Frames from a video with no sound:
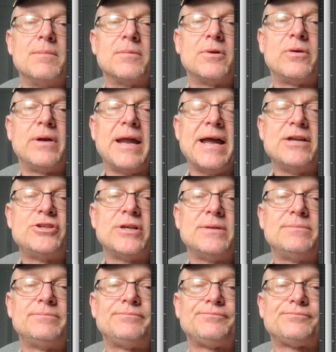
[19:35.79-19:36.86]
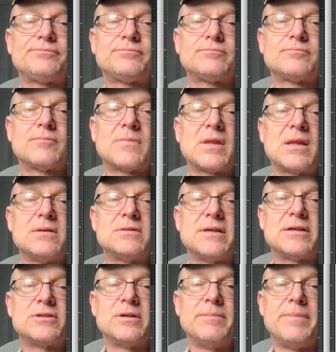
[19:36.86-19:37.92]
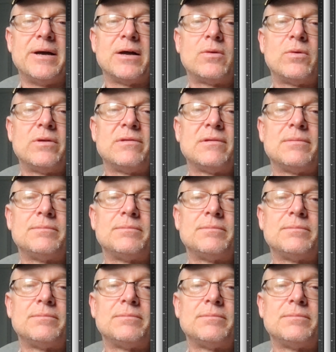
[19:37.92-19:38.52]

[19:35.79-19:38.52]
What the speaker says: creation. It's actually backwards.